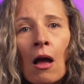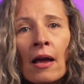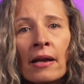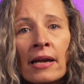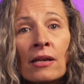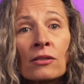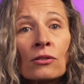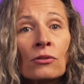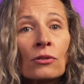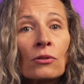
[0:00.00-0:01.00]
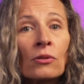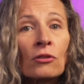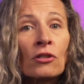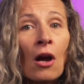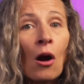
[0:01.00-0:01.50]
And as you do, your
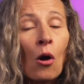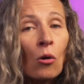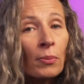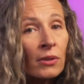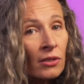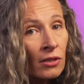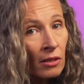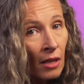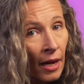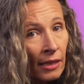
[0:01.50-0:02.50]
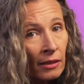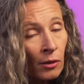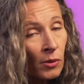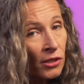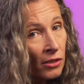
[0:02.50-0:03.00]
jaw opens slightly,
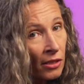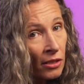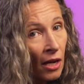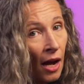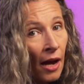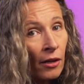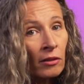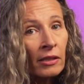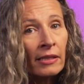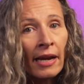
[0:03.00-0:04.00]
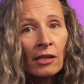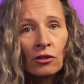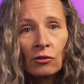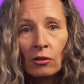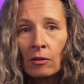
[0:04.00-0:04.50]
which is entirely
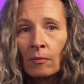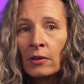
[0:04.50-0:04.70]
natural.